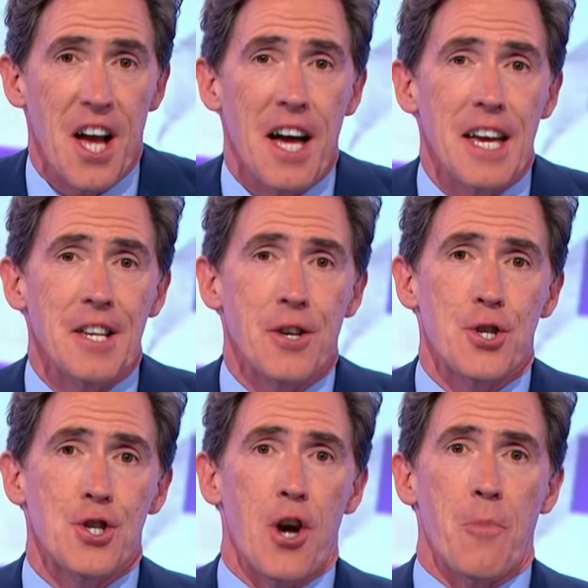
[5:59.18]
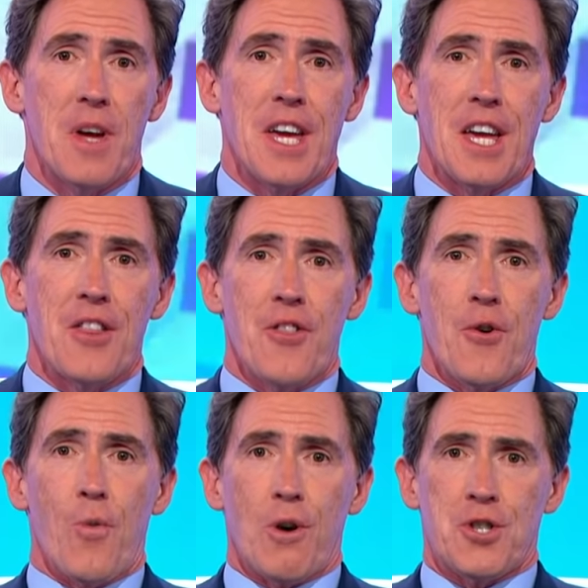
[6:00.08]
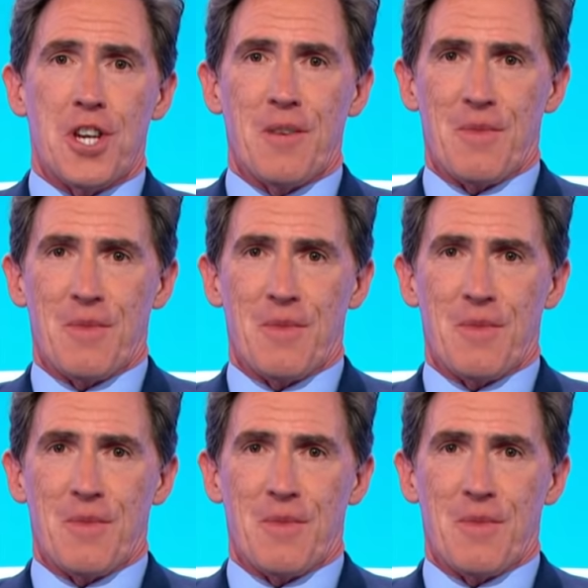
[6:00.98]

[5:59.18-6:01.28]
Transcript: hide her shopping in the washing